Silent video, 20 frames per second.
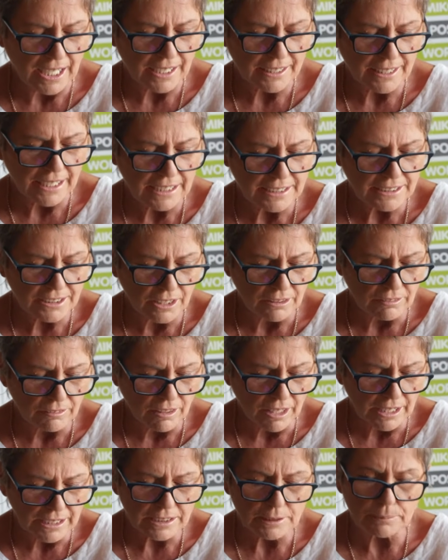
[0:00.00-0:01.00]
They don't
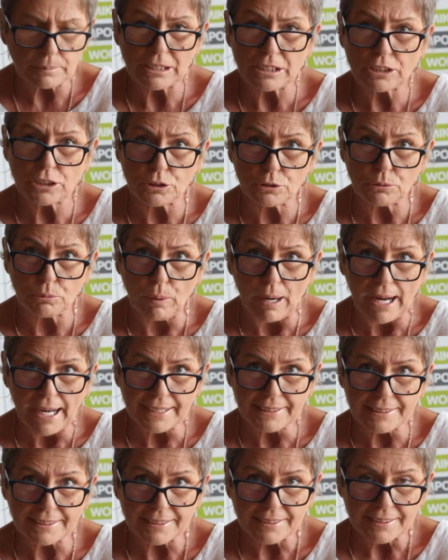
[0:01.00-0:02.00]
like to be too
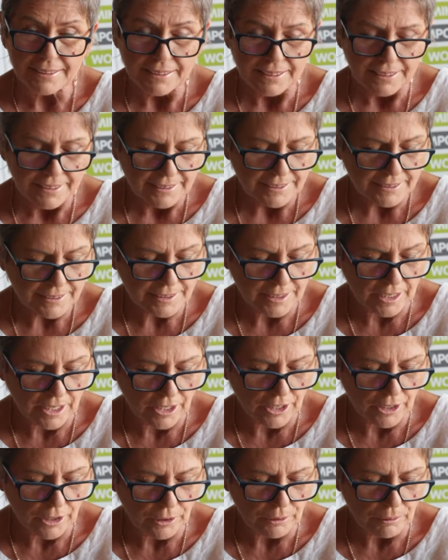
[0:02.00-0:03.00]
wet, so
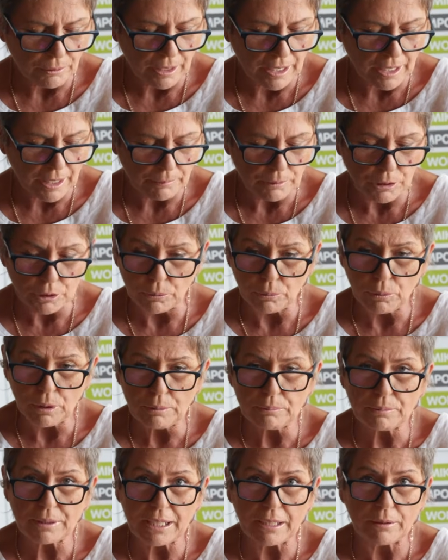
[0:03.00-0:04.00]
your
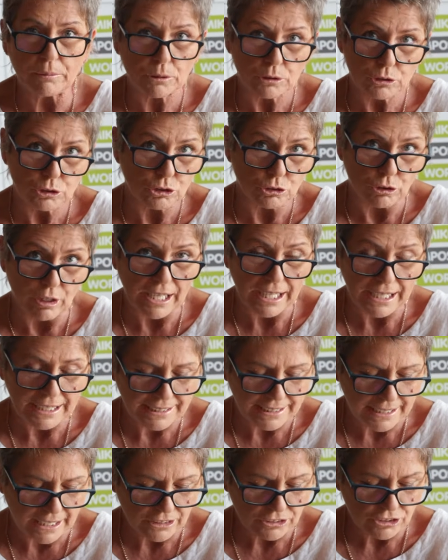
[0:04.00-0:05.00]
worm kit will drain
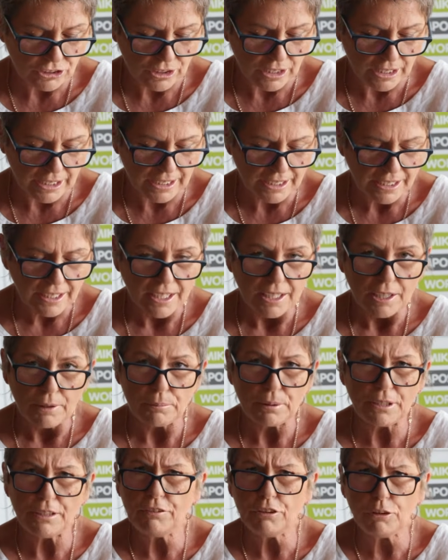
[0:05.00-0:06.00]
naturally.
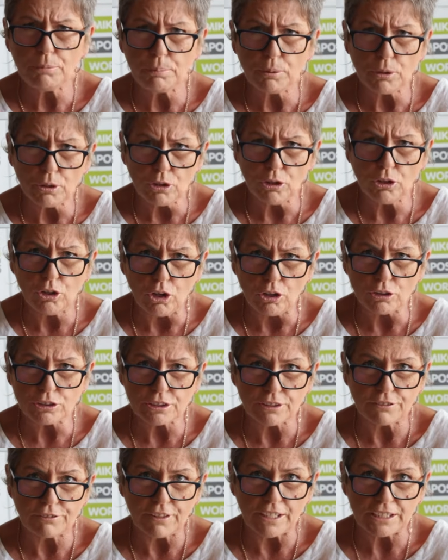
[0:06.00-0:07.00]
But if you put
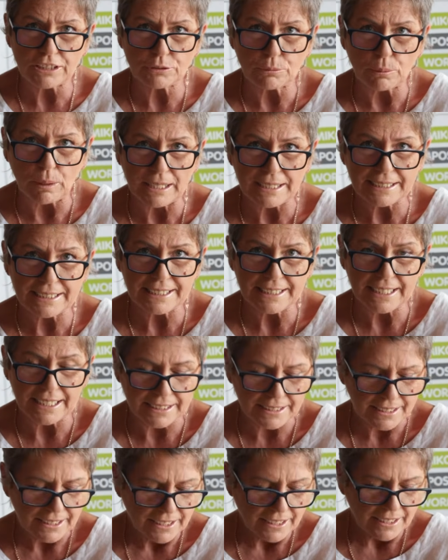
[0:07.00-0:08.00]
lots of veg waste
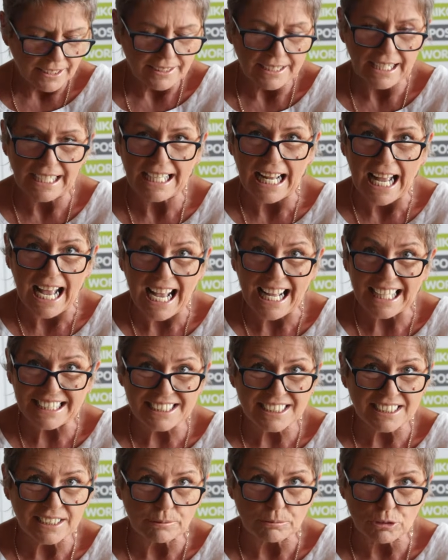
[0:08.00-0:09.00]
in, then add
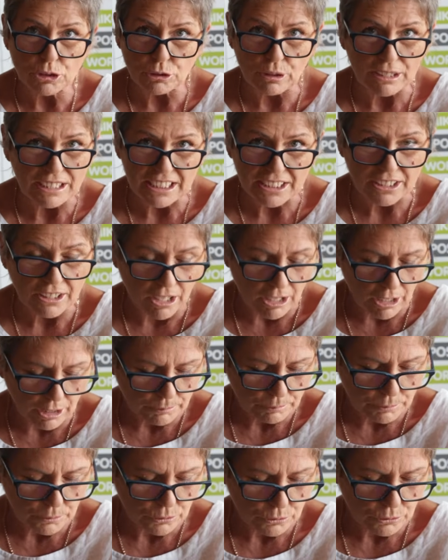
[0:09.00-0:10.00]
some shredded
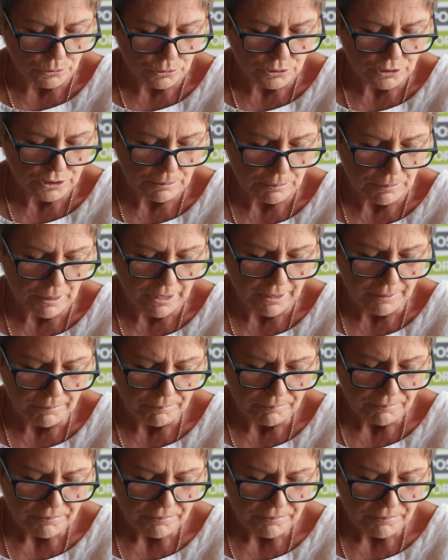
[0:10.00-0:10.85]
cardboard or similar.